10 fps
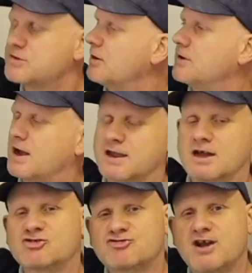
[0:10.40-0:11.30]
from Tomcat
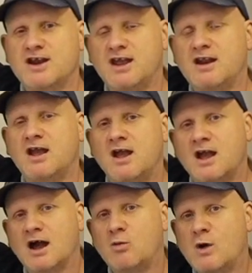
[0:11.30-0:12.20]
Gas Training,
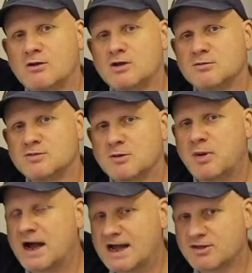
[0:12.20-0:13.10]
and welcome to
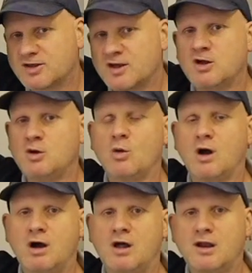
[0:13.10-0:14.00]
part
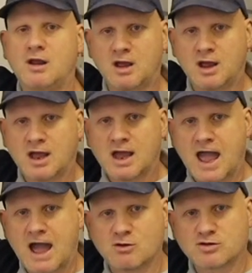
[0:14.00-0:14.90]
two on
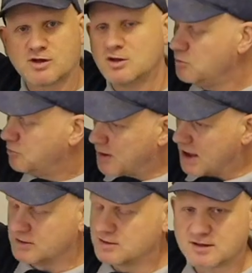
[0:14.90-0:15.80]
how to
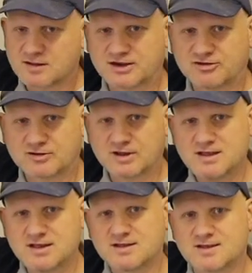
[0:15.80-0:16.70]
balance a central
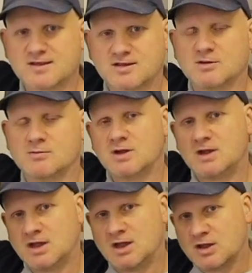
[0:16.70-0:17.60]
heating system.
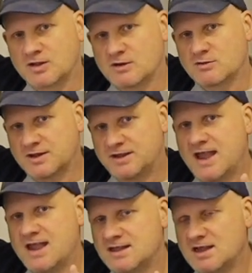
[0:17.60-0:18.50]
So
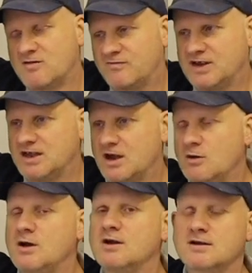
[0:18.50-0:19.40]
today in this
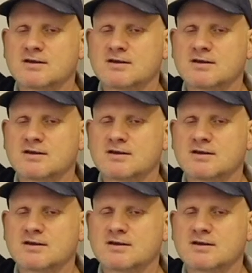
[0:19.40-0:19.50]
video,